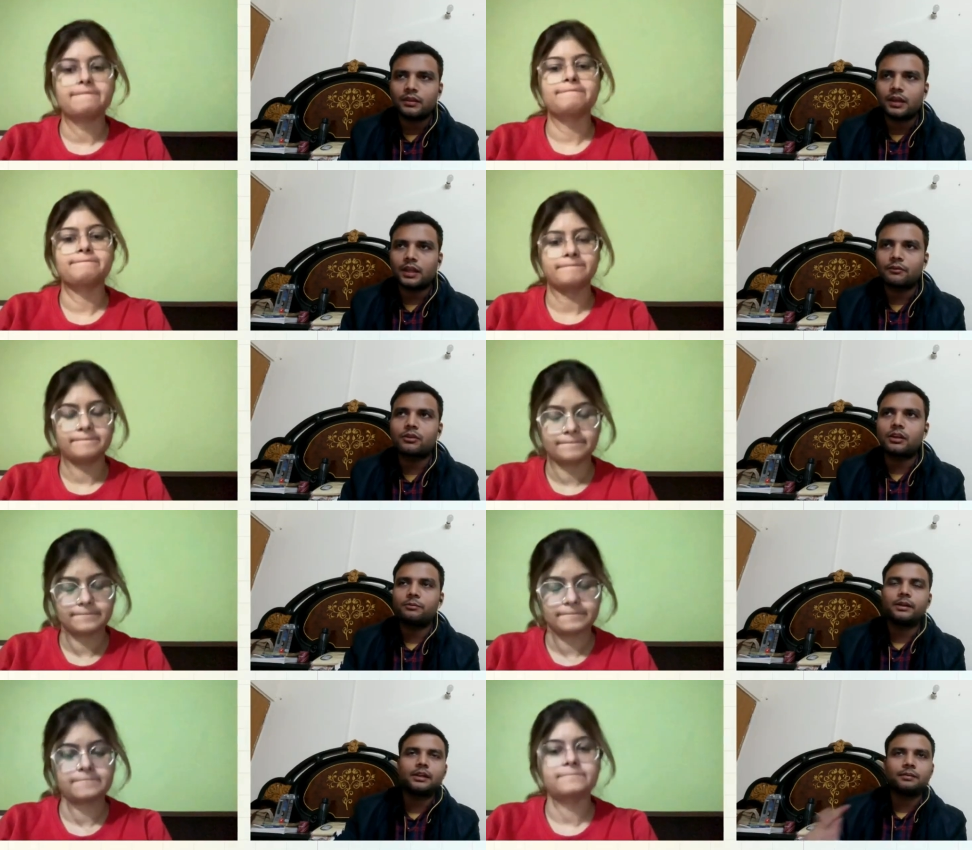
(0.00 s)
Speaker 1: and I would
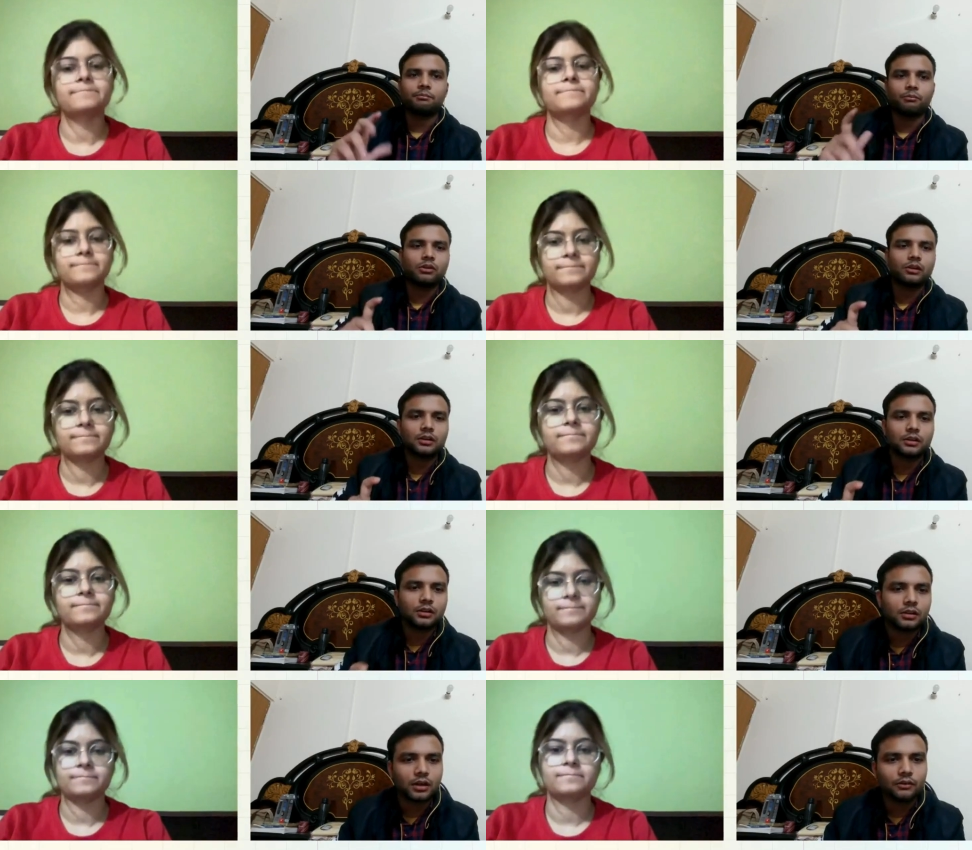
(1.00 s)
recommend a book
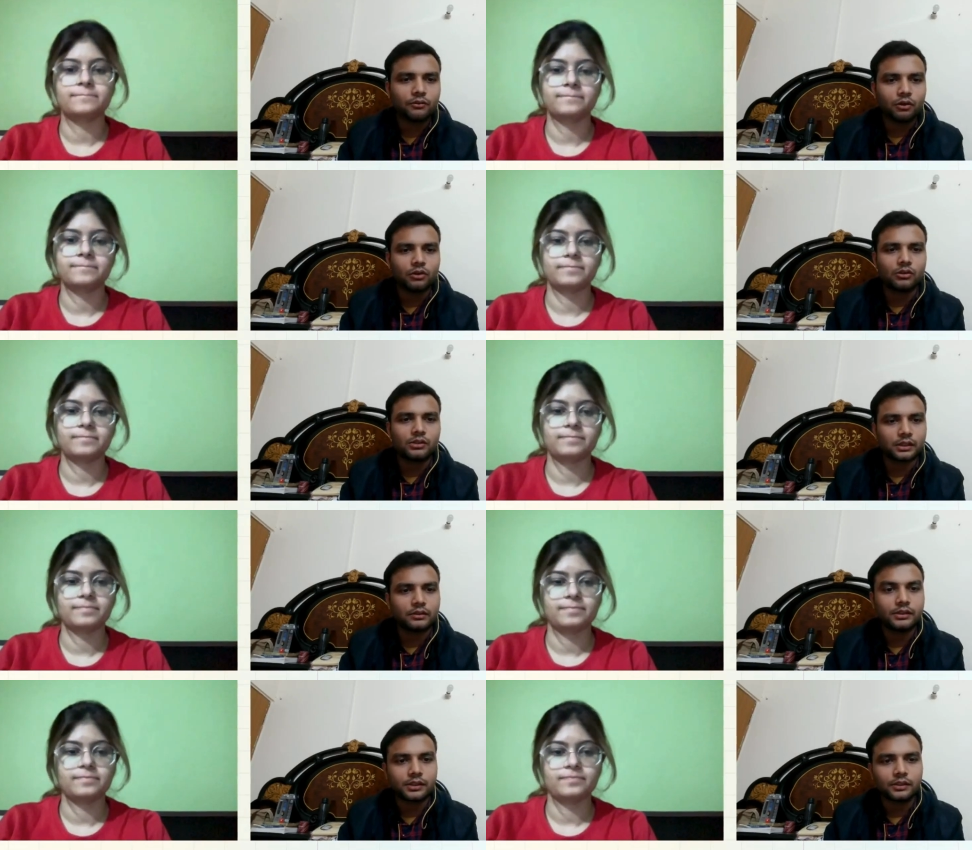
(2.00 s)
for
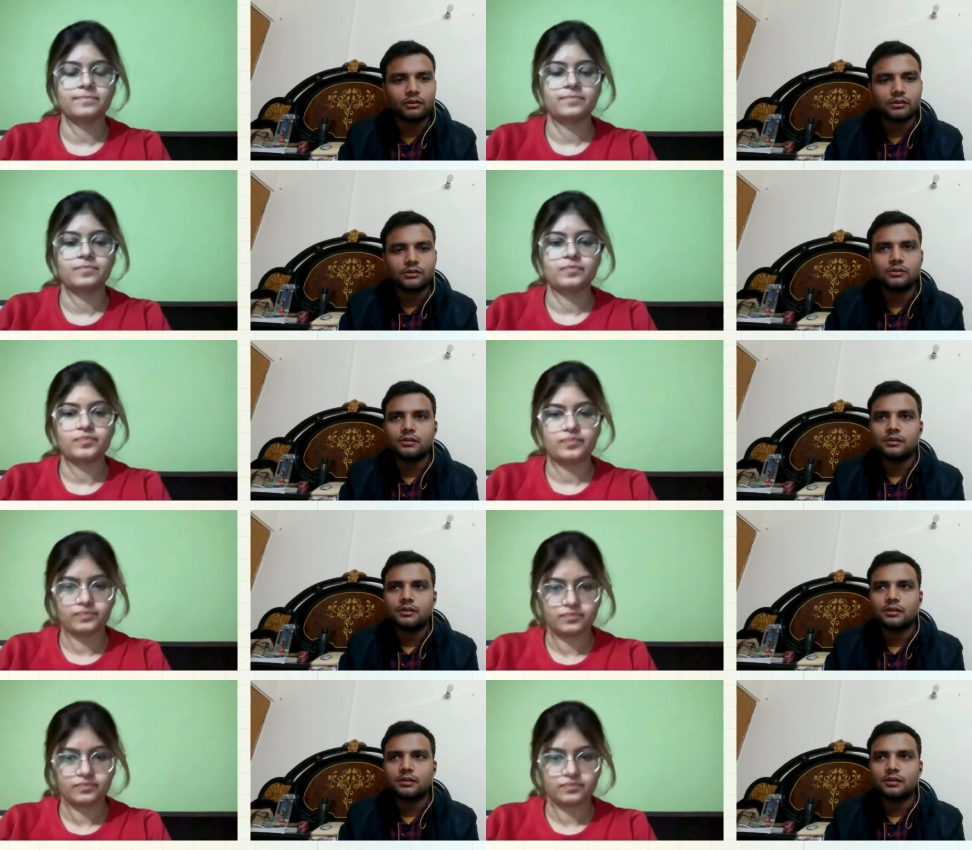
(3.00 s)
logical reasoning also.